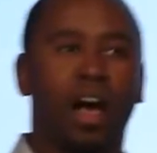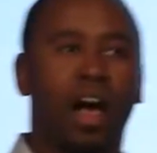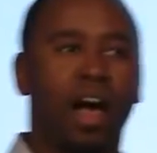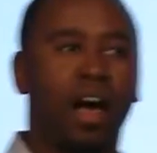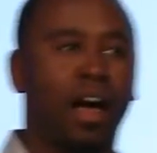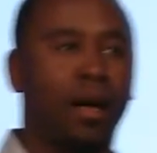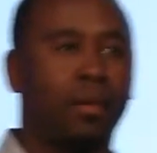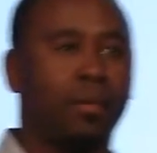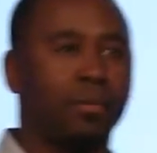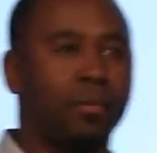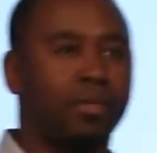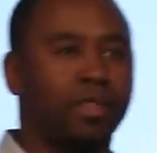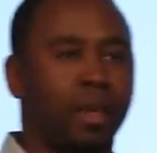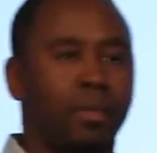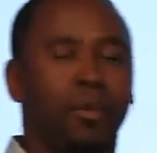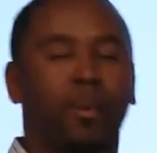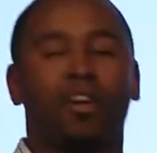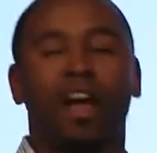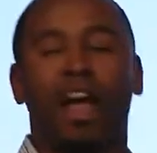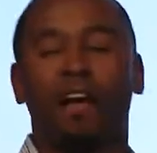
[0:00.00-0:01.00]
um,
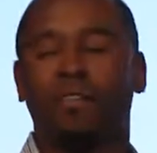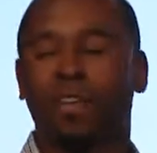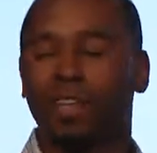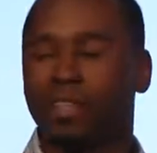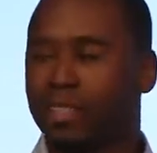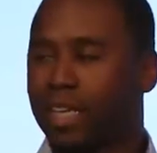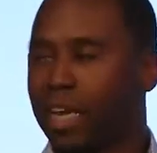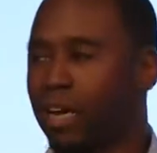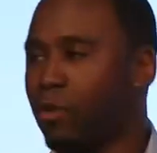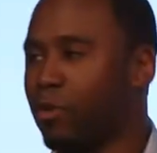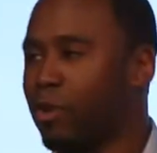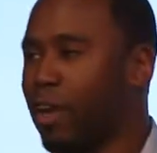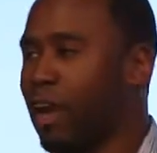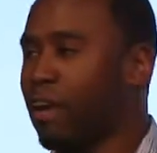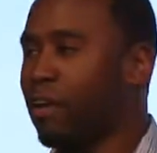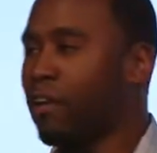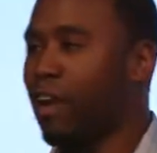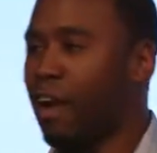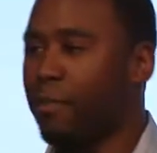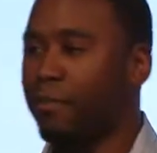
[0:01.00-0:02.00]
demographic and
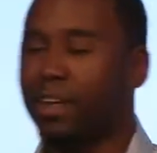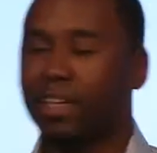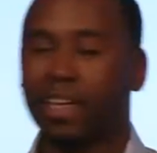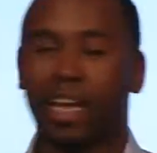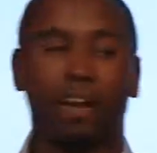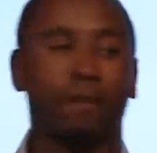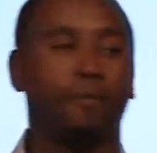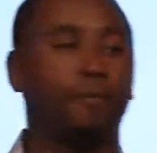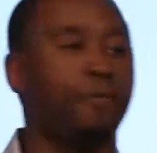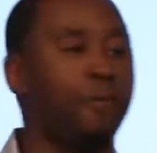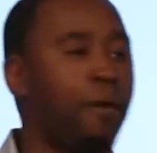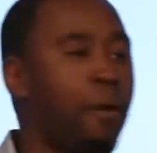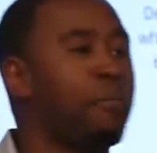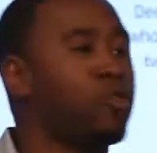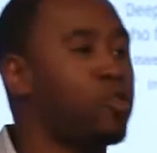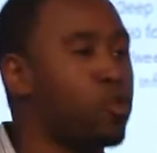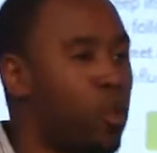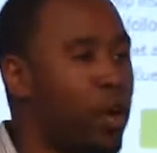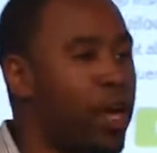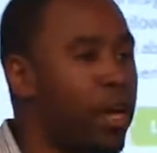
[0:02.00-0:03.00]
psychographic data
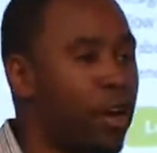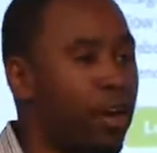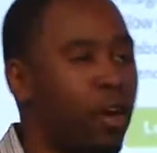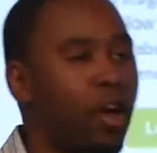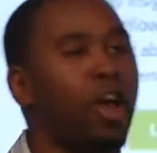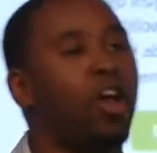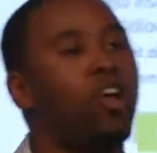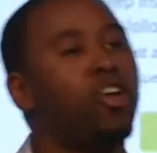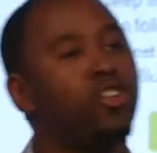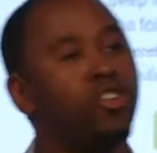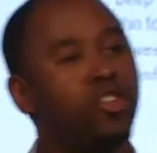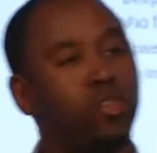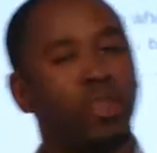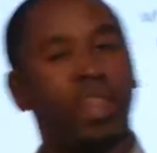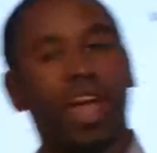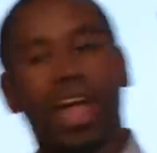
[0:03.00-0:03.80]
from Twitter to